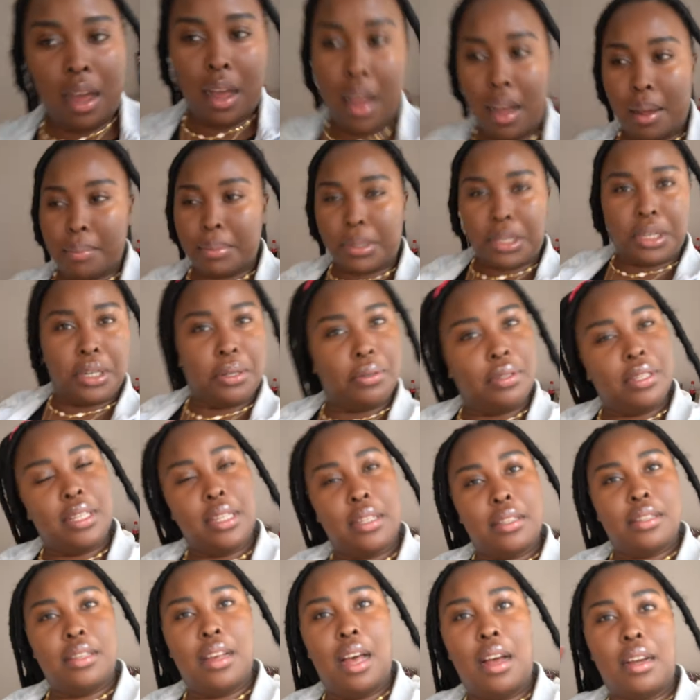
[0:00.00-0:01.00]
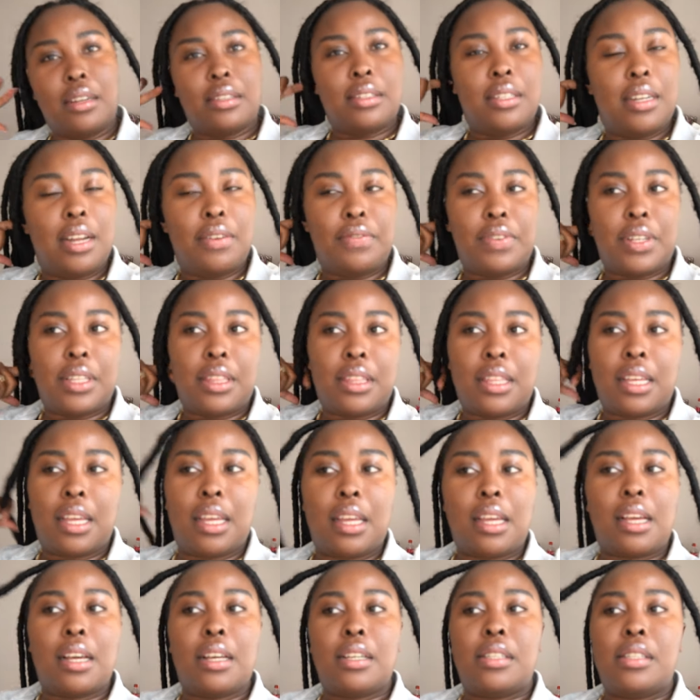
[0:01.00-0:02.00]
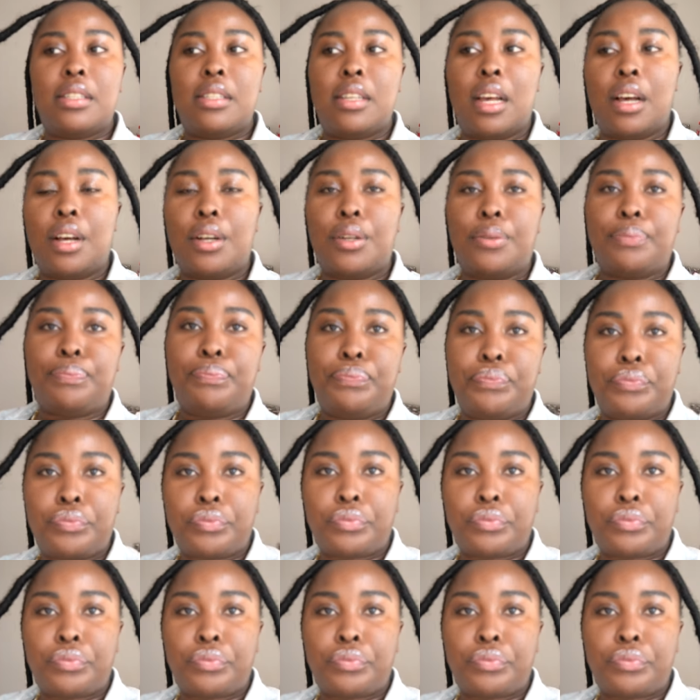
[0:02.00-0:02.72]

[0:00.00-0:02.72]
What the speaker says: I'm gonna do TikToks and everything. So